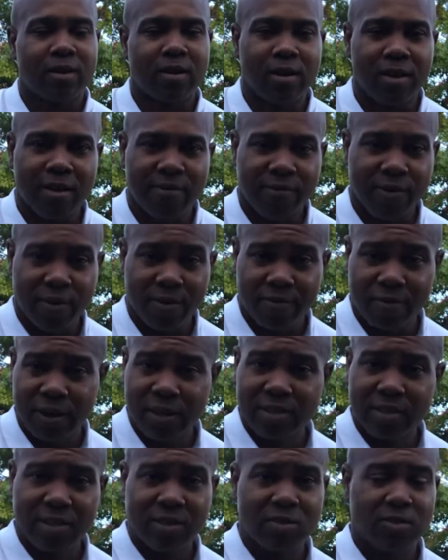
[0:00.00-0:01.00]
If you've
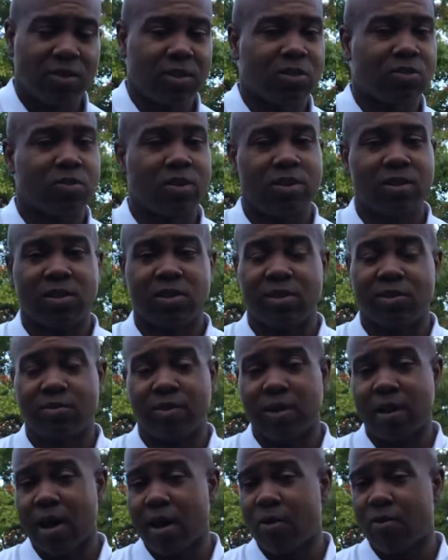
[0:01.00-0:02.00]
listened to the Stranger's
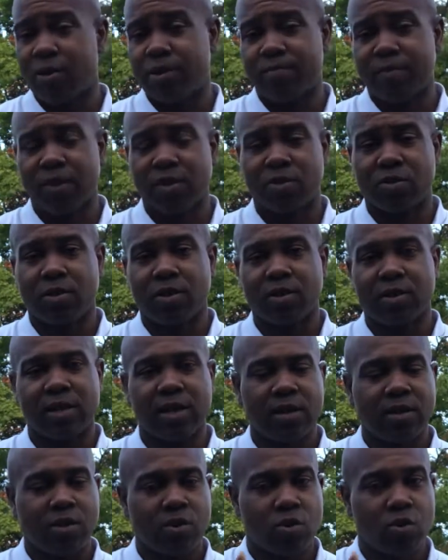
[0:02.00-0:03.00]
Secret that I always mention, he
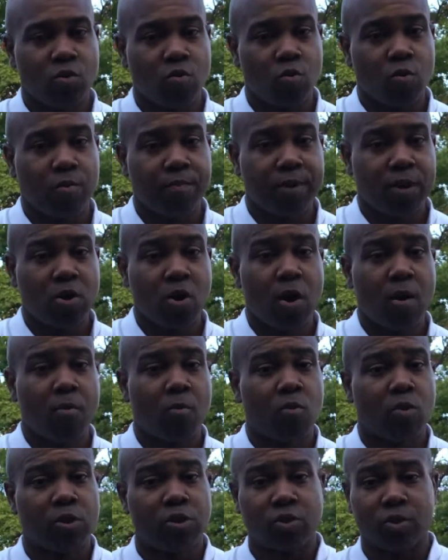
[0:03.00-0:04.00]
said, you will become
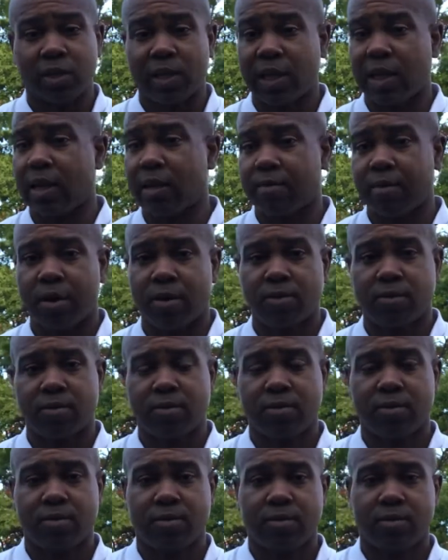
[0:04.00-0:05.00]
what you think about.
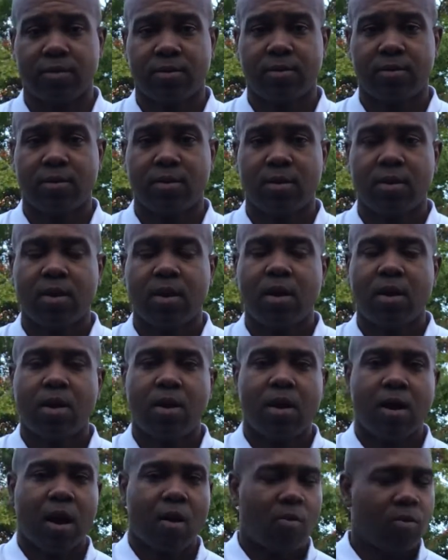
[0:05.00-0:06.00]

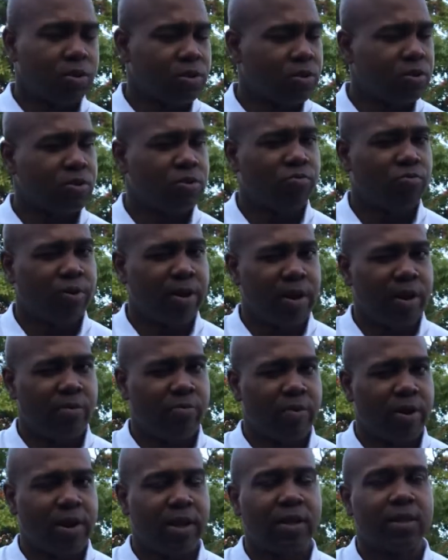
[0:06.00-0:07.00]
I want you to
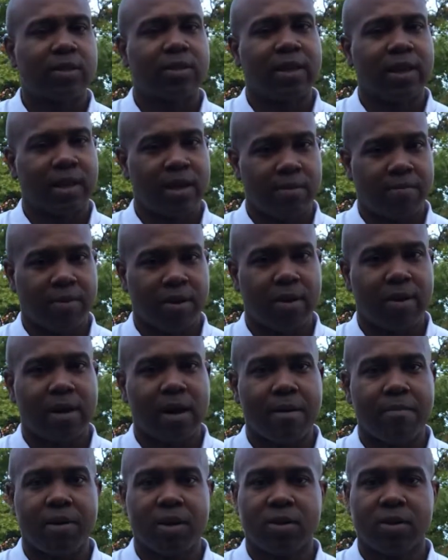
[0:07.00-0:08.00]
really think about
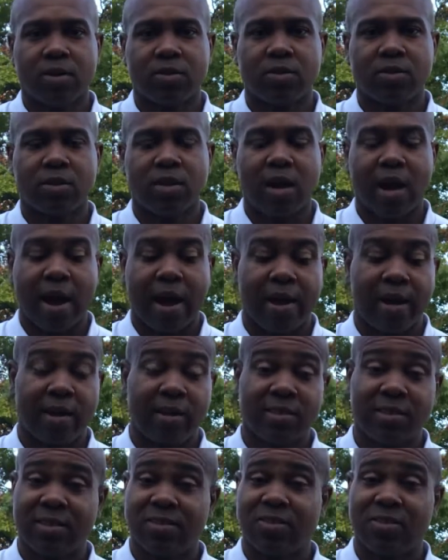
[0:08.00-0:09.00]
that, because I
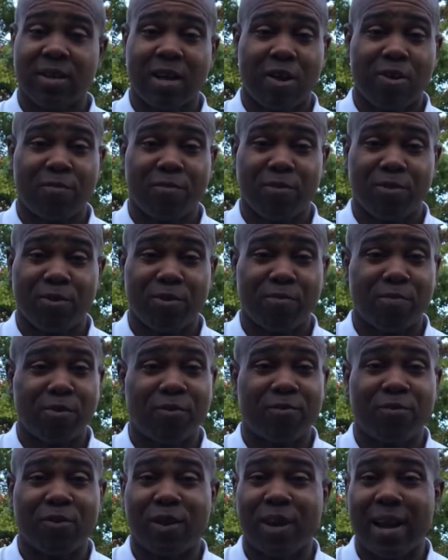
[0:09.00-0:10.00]
listened to that audio book
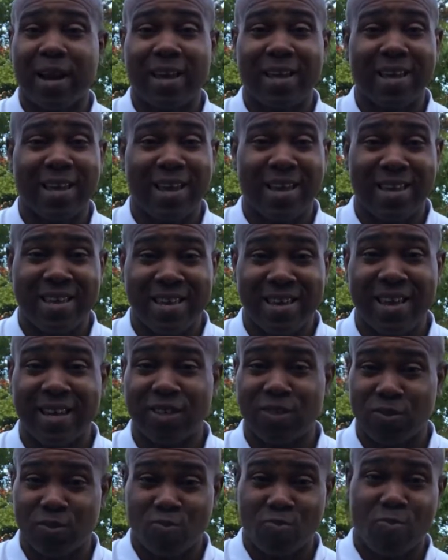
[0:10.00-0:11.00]
for like a year
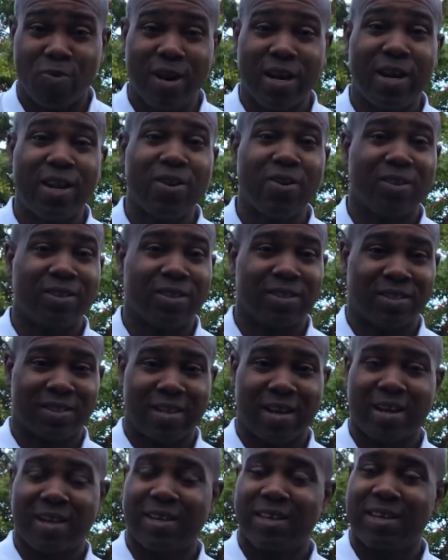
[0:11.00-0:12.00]
to really
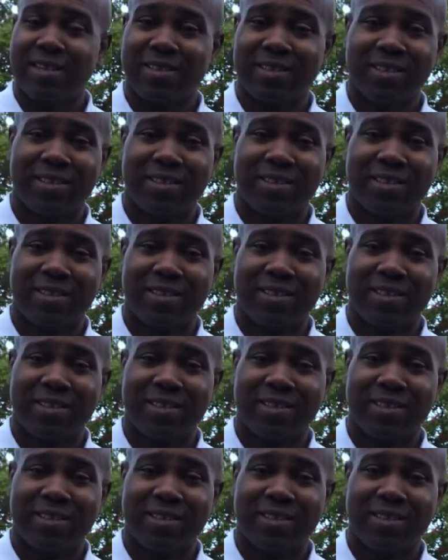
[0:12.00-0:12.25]
understand it.